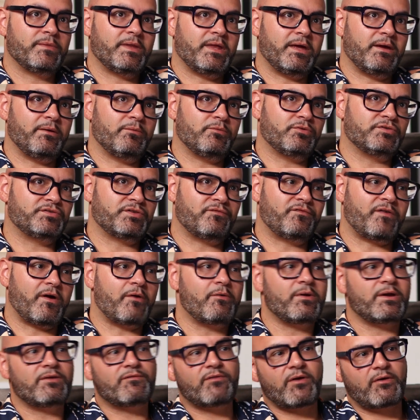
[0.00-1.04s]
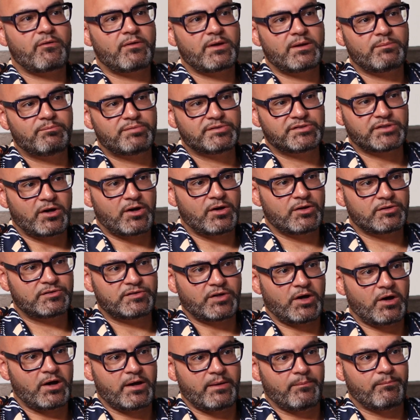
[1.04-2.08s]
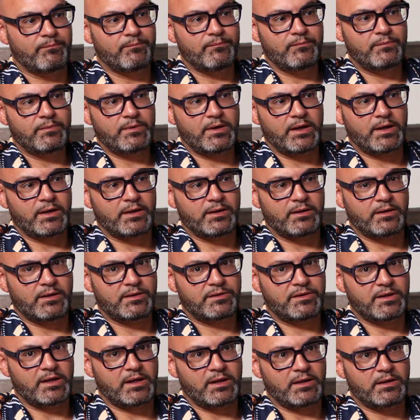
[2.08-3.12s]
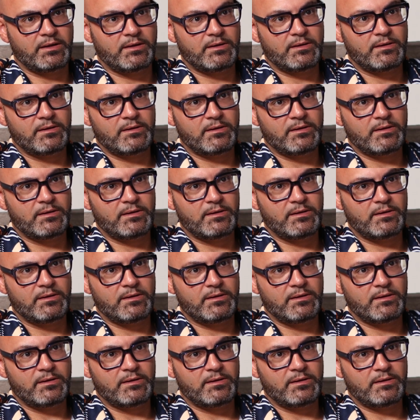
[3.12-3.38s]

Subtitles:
it was a very, very bizarre time, and I think